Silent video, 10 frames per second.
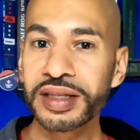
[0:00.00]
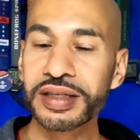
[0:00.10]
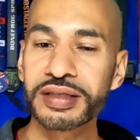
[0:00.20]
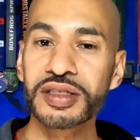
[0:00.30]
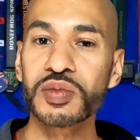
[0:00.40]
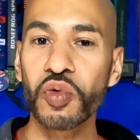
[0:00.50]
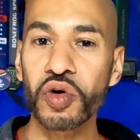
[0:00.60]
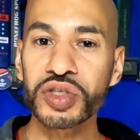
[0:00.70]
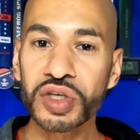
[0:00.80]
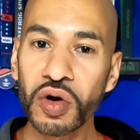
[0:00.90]
This is
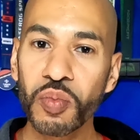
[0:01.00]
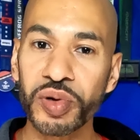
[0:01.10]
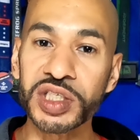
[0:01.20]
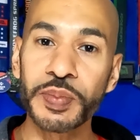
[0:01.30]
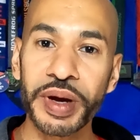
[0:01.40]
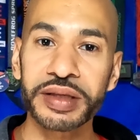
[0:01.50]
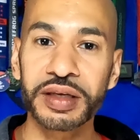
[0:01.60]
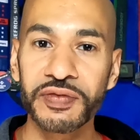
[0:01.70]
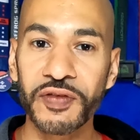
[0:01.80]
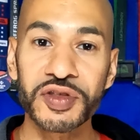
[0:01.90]
more so
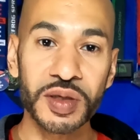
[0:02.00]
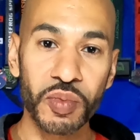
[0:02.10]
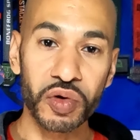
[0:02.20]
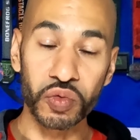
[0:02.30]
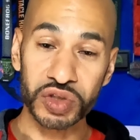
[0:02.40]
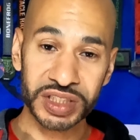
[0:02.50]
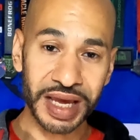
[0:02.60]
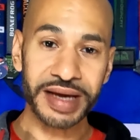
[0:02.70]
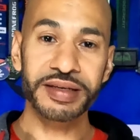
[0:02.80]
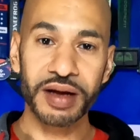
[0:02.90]
perspective of someone who
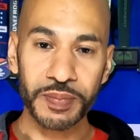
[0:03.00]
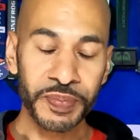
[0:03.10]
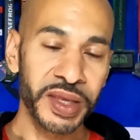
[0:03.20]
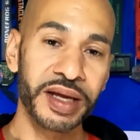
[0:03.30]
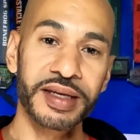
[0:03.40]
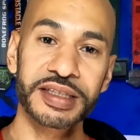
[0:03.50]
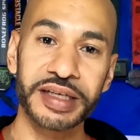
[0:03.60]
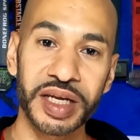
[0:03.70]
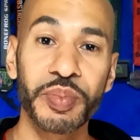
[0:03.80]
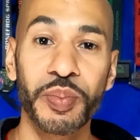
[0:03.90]
signed up and is
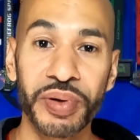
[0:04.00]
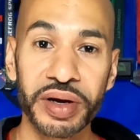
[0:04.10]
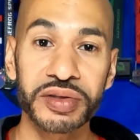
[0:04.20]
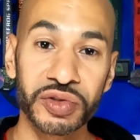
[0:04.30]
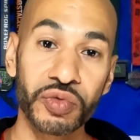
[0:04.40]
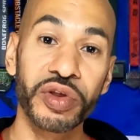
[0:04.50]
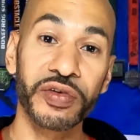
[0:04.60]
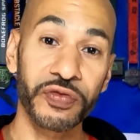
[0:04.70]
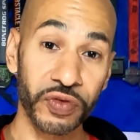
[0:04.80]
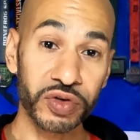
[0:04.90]
getting prepared to do their
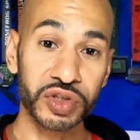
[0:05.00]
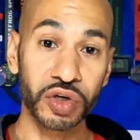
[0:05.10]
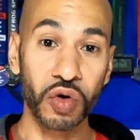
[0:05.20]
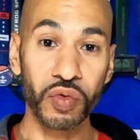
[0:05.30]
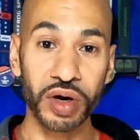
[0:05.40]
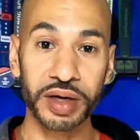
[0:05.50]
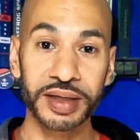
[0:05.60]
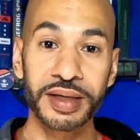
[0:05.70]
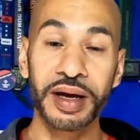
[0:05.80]
first Go Ruck.